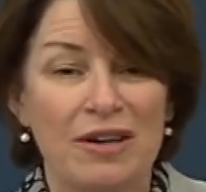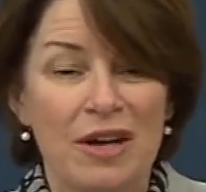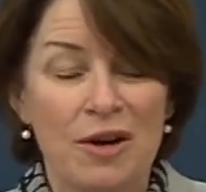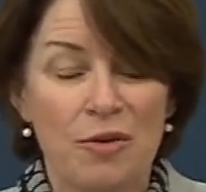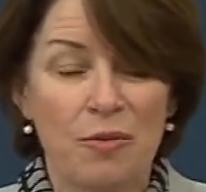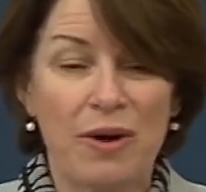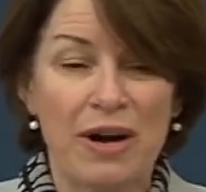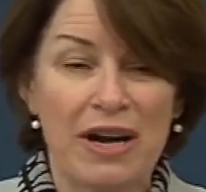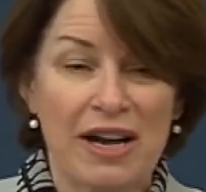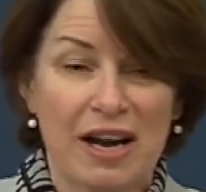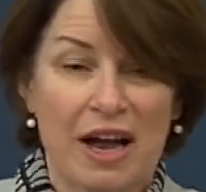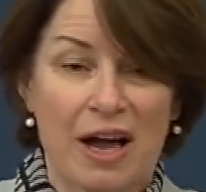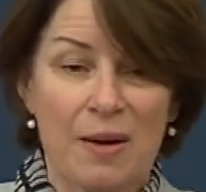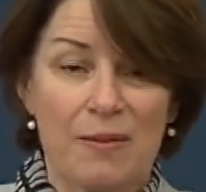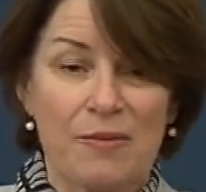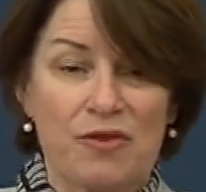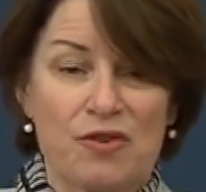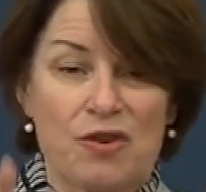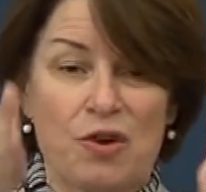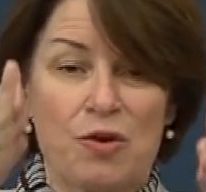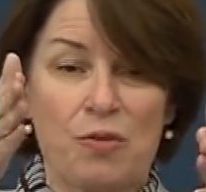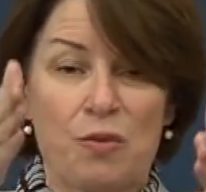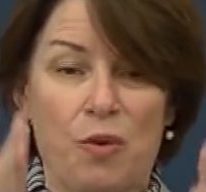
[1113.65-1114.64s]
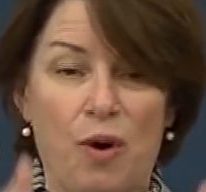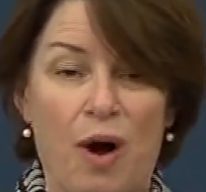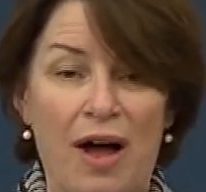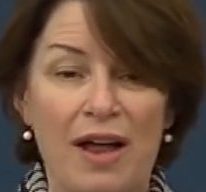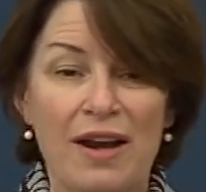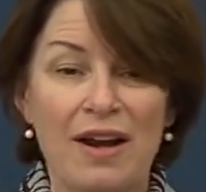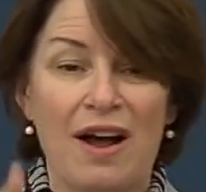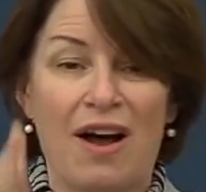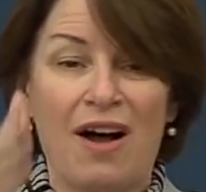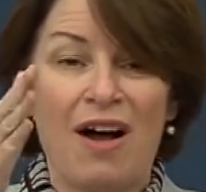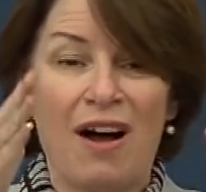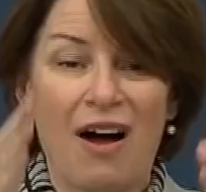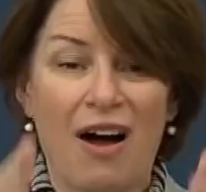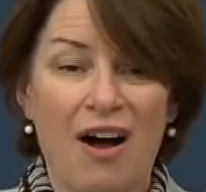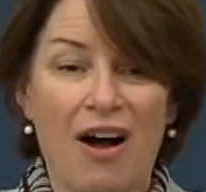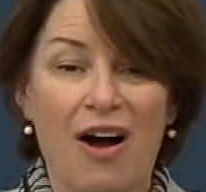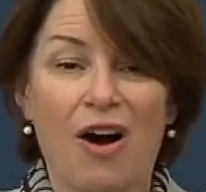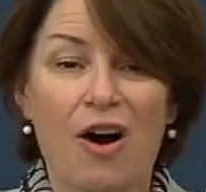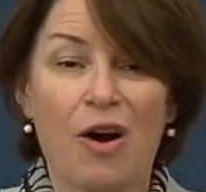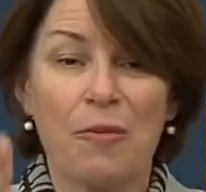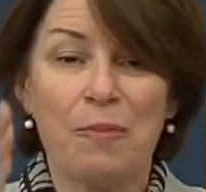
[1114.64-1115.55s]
when it comes to what our